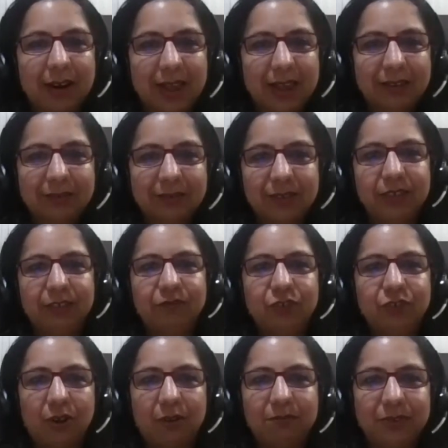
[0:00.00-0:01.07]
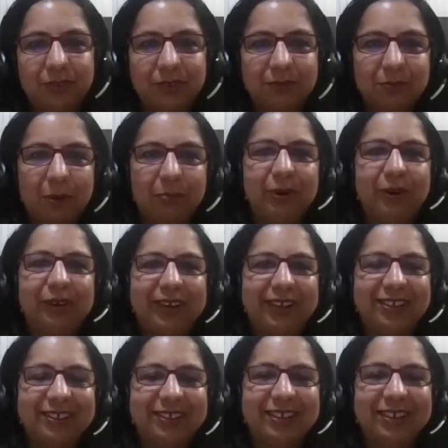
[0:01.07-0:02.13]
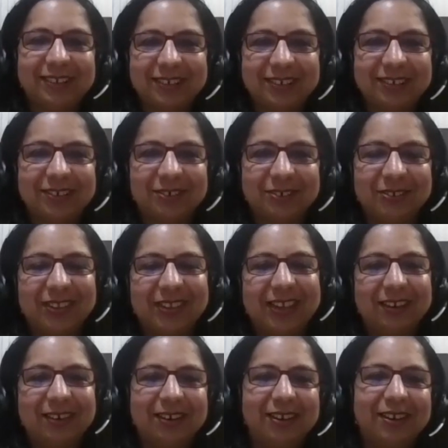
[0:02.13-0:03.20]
like Steve Jobs popularly says. That